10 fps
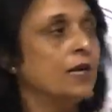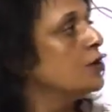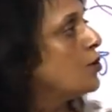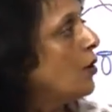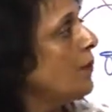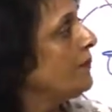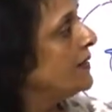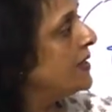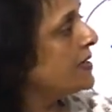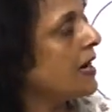So
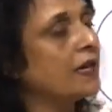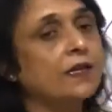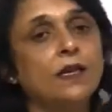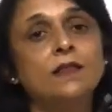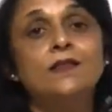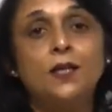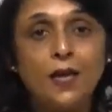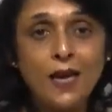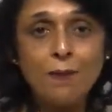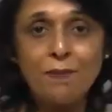these are the
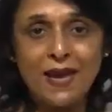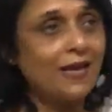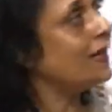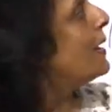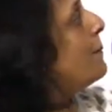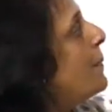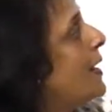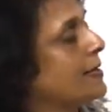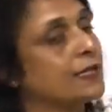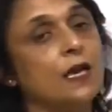three main,
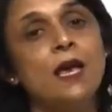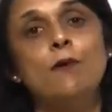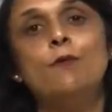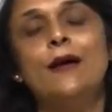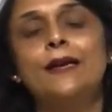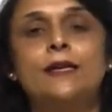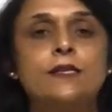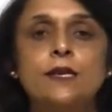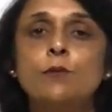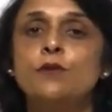plus one
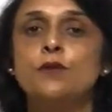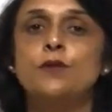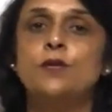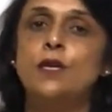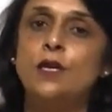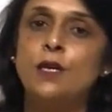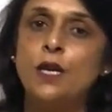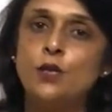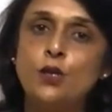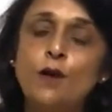extra which is seen in
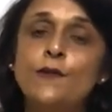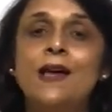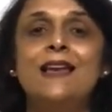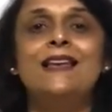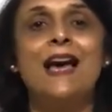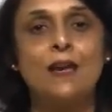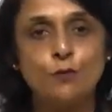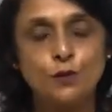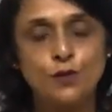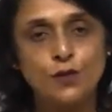case of
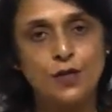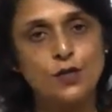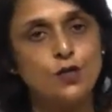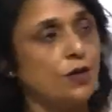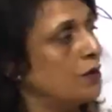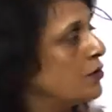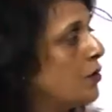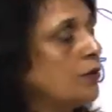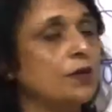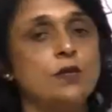larval stage.
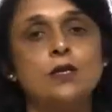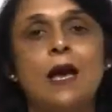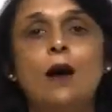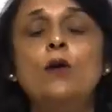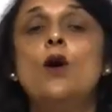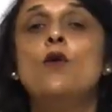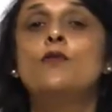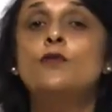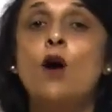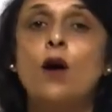So this is how
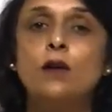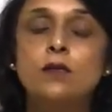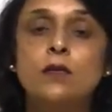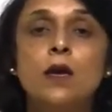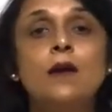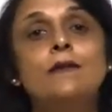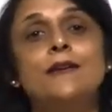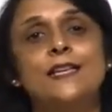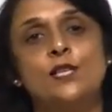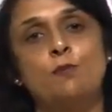frogs
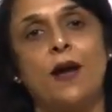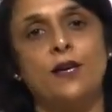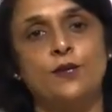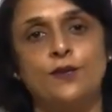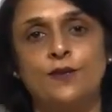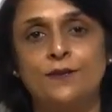respire.